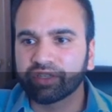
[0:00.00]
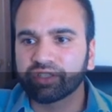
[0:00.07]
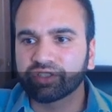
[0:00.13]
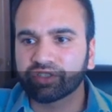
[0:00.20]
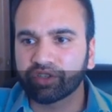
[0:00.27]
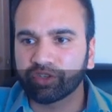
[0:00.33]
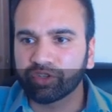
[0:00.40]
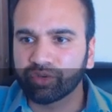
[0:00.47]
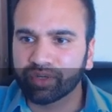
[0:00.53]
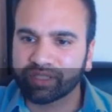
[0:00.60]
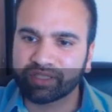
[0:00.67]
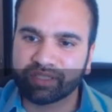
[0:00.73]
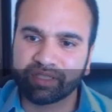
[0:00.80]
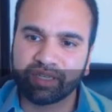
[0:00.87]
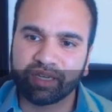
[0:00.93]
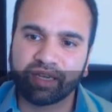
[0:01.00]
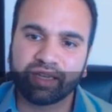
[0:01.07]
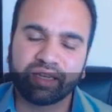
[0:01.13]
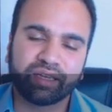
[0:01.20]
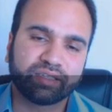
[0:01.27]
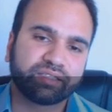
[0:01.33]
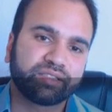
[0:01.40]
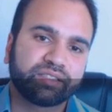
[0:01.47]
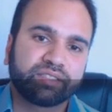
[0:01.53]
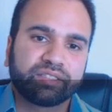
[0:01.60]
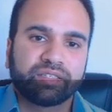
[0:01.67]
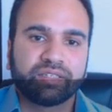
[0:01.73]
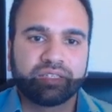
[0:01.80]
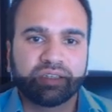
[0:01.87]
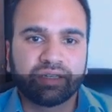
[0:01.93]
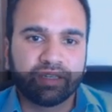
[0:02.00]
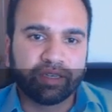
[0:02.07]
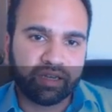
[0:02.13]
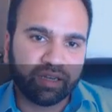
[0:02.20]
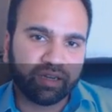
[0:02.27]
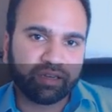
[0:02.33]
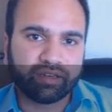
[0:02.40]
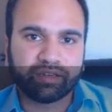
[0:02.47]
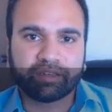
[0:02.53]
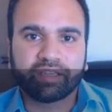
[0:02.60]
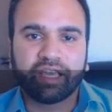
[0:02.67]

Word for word: So USCIS uh,